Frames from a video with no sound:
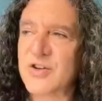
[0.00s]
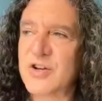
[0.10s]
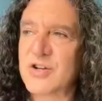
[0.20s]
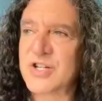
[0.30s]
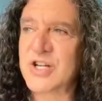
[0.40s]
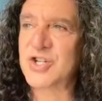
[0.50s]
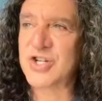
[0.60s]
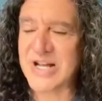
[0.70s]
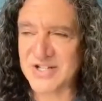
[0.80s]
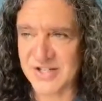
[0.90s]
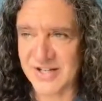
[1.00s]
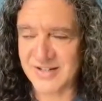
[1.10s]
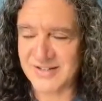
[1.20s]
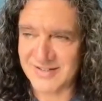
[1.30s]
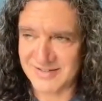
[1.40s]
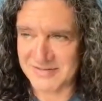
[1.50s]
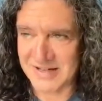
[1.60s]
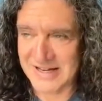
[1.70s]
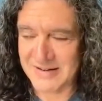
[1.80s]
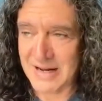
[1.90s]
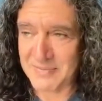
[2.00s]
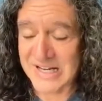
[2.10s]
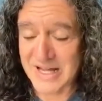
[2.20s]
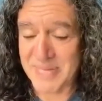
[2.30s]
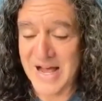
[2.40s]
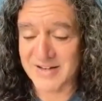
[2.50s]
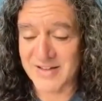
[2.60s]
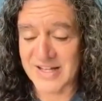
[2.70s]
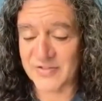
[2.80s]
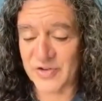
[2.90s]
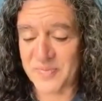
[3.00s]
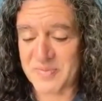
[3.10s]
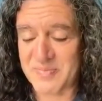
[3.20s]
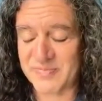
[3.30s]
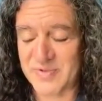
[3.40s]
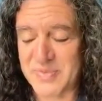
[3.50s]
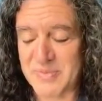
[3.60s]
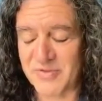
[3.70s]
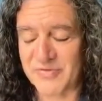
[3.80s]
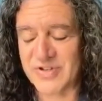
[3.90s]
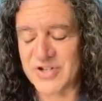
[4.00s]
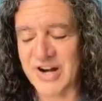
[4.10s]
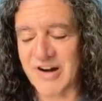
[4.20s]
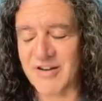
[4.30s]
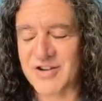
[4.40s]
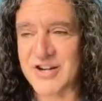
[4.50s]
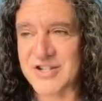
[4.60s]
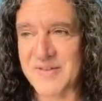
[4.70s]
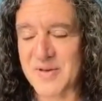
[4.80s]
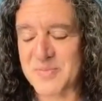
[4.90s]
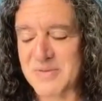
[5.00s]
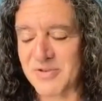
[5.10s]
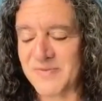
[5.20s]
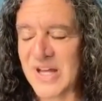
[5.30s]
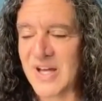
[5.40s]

you're suggesting, and I'm going to get mm-hmm. back to the give something to people to share or share something with people.